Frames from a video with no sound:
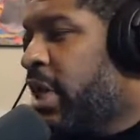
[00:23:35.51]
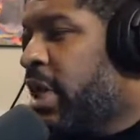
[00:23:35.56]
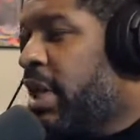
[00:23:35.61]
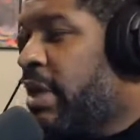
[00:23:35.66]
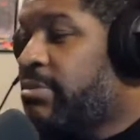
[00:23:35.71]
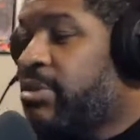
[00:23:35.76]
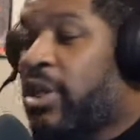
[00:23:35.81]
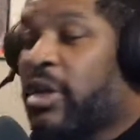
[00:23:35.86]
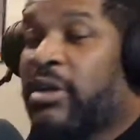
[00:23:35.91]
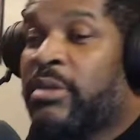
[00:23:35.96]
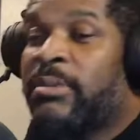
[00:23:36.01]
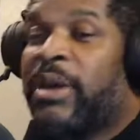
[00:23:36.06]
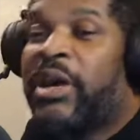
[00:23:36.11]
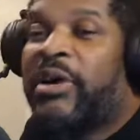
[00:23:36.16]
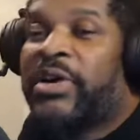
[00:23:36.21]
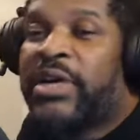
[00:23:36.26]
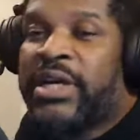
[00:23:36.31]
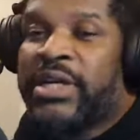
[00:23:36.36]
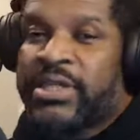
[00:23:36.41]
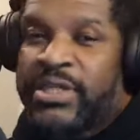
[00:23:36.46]
And I'm talking
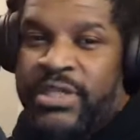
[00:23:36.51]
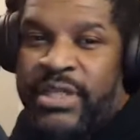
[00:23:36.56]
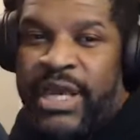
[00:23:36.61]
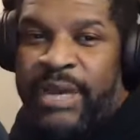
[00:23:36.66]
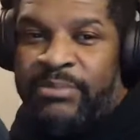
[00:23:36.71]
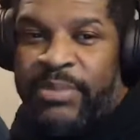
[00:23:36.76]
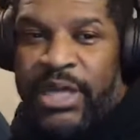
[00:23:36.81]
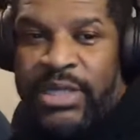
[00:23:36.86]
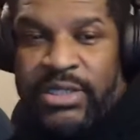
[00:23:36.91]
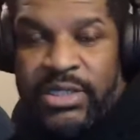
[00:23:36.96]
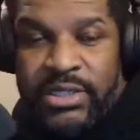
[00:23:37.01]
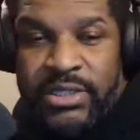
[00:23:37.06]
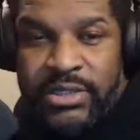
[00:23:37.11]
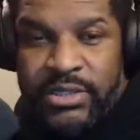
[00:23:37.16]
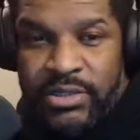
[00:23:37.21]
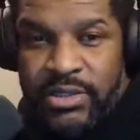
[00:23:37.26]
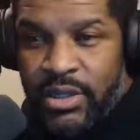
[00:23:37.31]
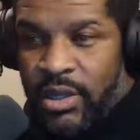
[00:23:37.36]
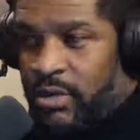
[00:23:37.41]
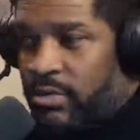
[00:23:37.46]
about us. I'm not
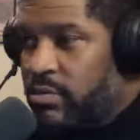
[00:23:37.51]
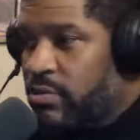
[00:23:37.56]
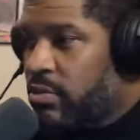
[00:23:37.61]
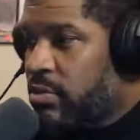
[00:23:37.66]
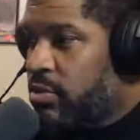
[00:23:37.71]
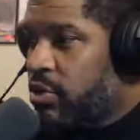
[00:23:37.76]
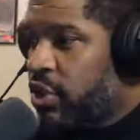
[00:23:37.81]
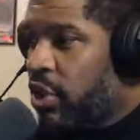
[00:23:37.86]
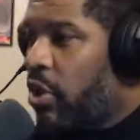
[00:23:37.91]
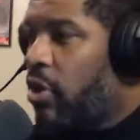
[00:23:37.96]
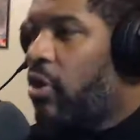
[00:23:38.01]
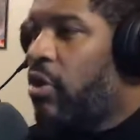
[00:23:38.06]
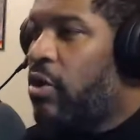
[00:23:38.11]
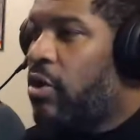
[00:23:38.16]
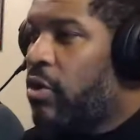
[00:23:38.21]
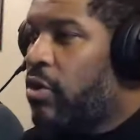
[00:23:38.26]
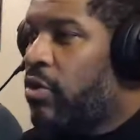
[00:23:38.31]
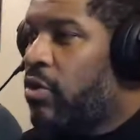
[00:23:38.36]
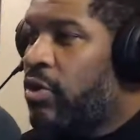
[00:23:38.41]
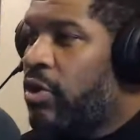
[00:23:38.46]
just,
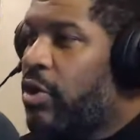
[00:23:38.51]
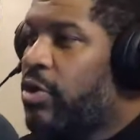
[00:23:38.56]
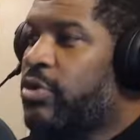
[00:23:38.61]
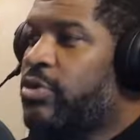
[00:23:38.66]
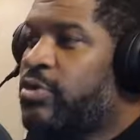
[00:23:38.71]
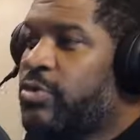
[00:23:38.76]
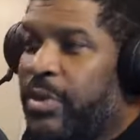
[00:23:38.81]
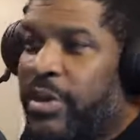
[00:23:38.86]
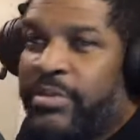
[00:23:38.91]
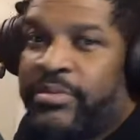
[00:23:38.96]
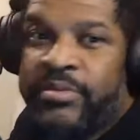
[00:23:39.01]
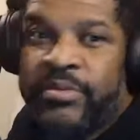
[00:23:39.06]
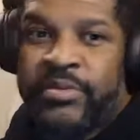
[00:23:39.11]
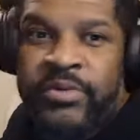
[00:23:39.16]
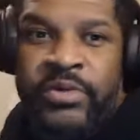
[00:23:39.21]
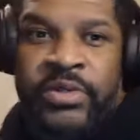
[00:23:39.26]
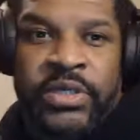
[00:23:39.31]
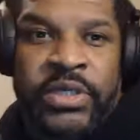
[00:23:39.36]
y'all or those people,